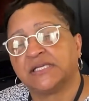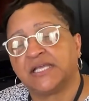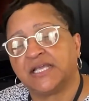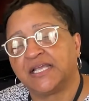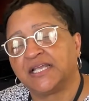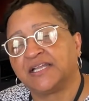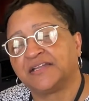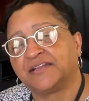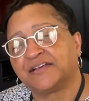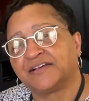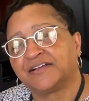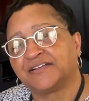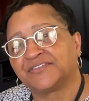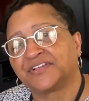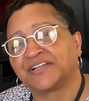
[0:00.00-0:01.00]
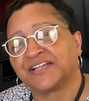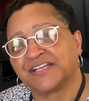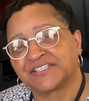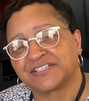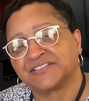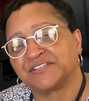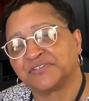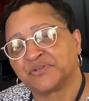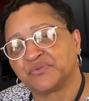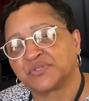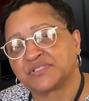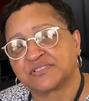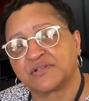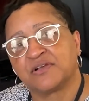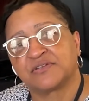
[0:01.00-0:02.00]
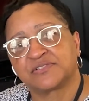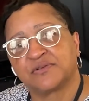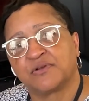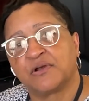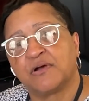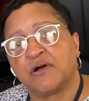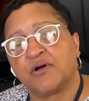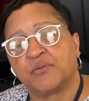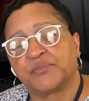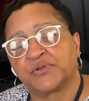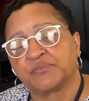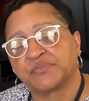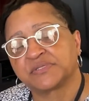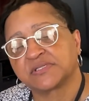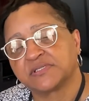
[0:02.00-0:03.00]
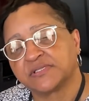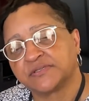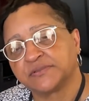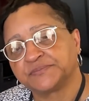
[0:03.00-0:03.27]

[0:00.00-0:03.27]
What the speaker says: And the glass cleaner, which is also an all-purpose cleaner.